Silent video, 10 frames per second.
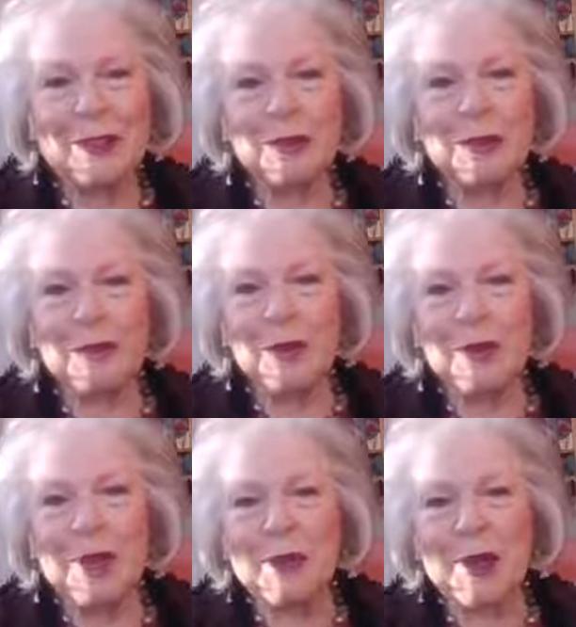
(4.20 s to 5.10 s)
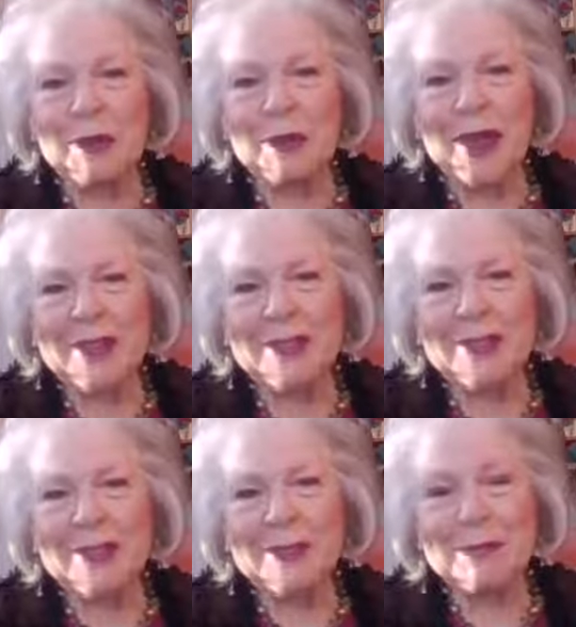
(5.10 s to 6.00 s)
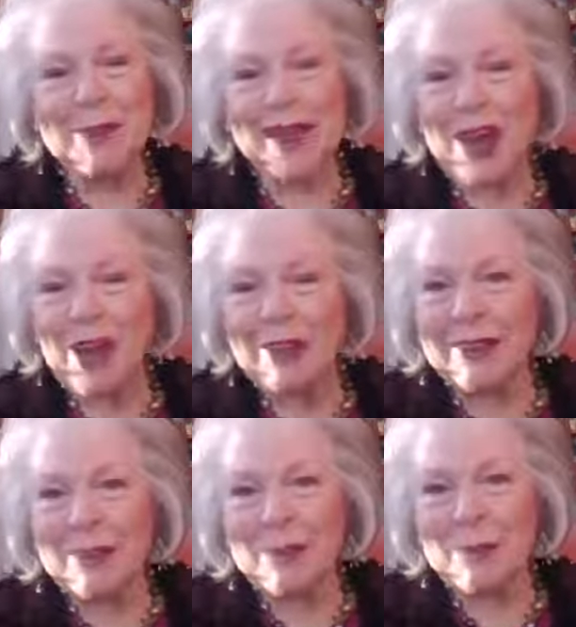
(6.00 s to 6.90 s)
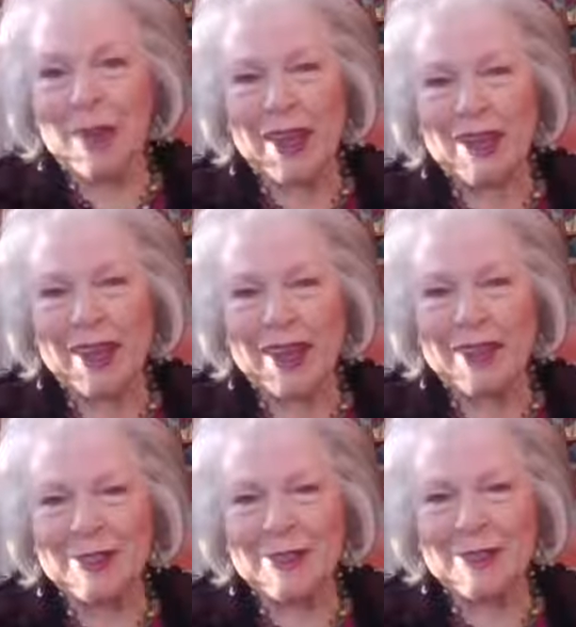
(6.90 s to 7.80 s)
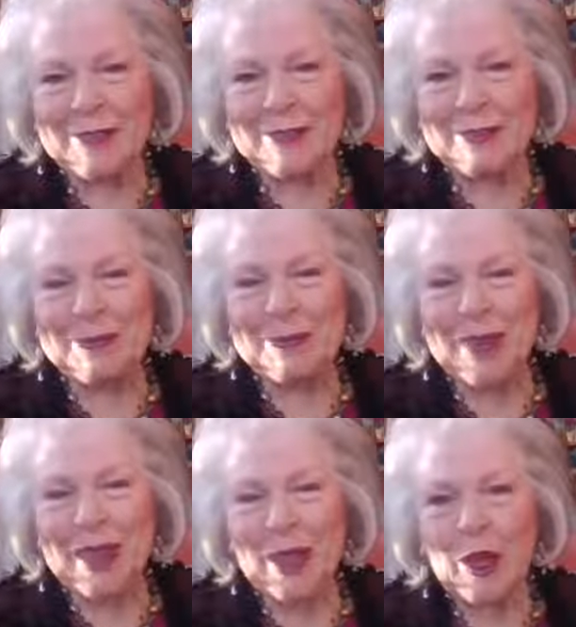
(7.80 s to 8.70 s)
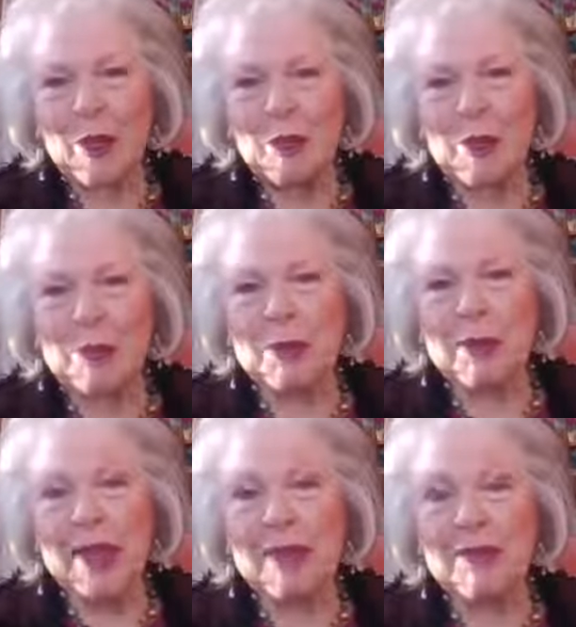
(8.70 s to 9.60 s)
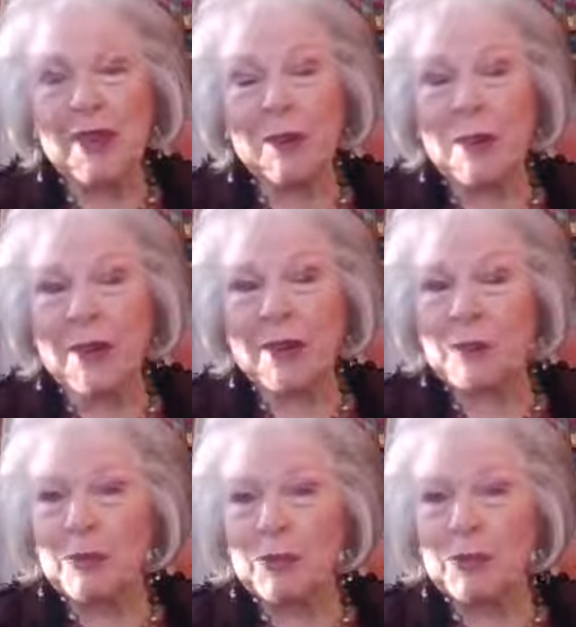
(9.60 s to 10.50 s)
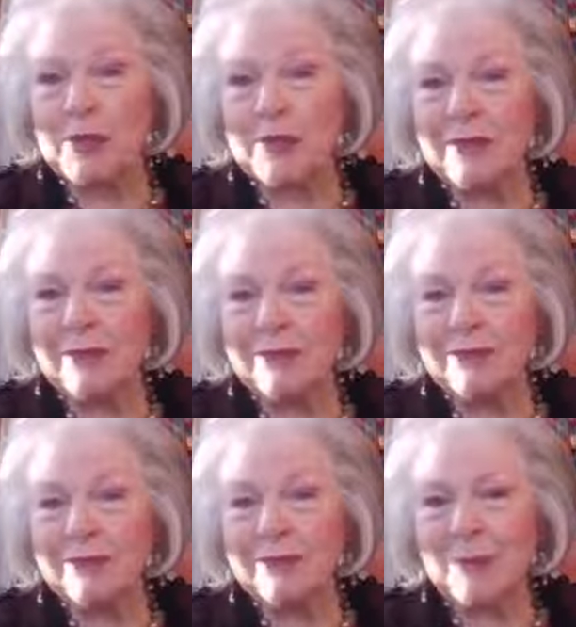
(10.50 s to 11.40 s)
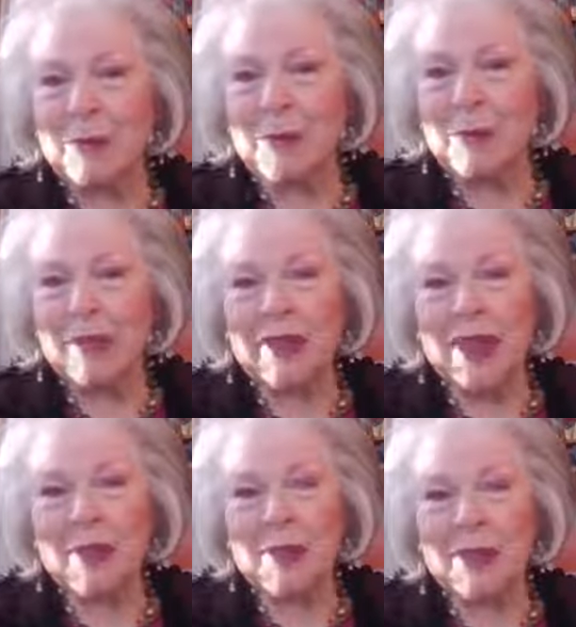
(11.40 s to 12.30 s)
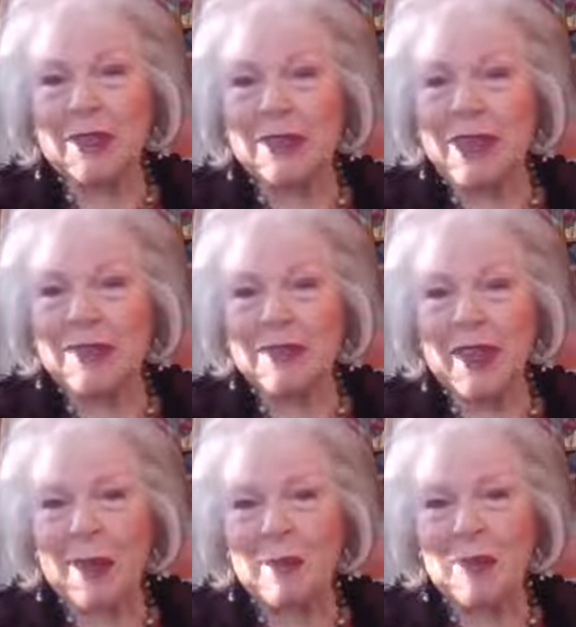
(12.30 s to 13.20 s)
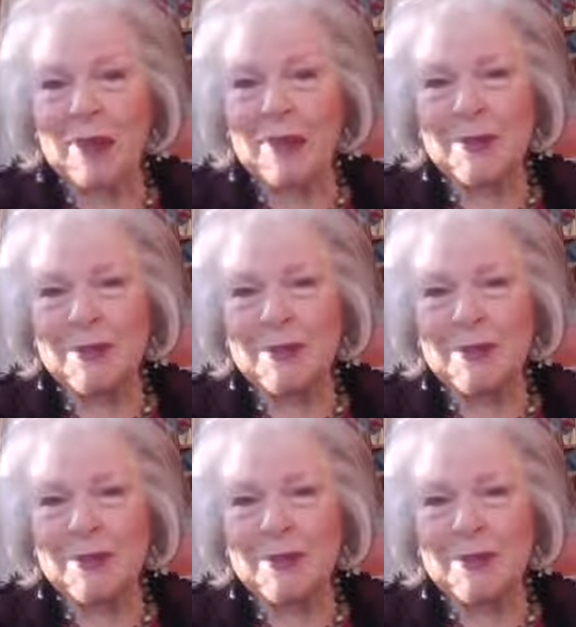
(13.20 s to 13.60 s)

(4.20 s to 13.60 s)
Good morning, my friends, my colleagues, my clients, people I've never met in person, people I spend a lot of time with.